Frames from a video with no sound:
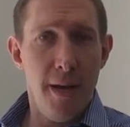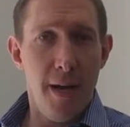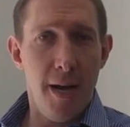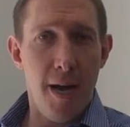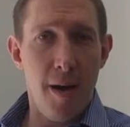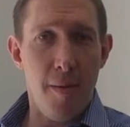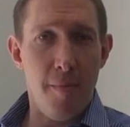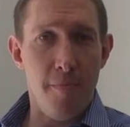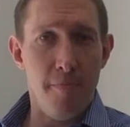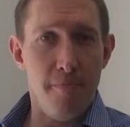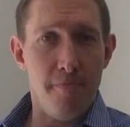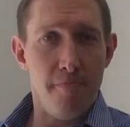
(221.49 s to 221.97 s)

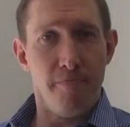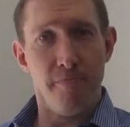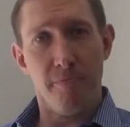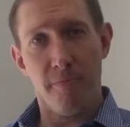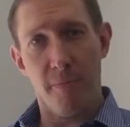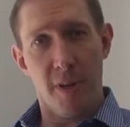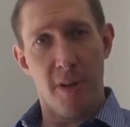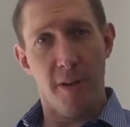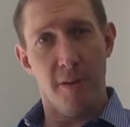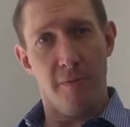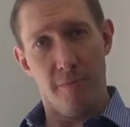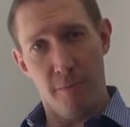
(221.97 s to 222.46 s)
um,
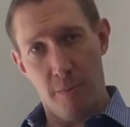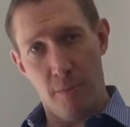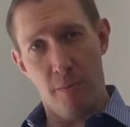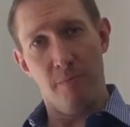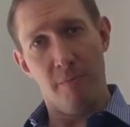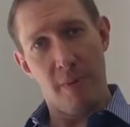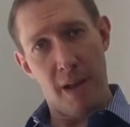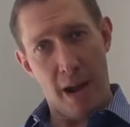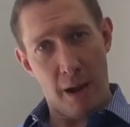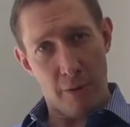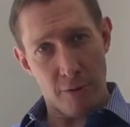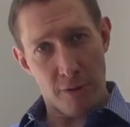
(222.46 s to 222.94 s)
kind of
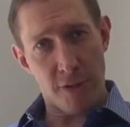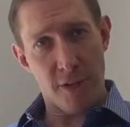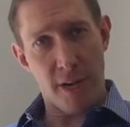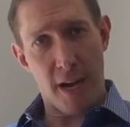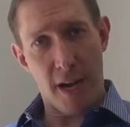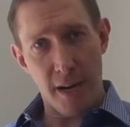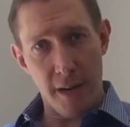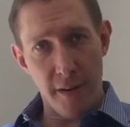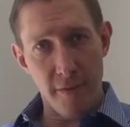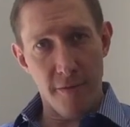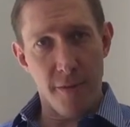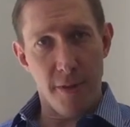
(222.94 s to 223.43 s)

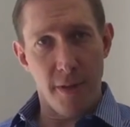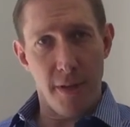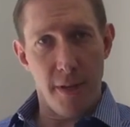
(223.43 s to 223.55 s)
outside of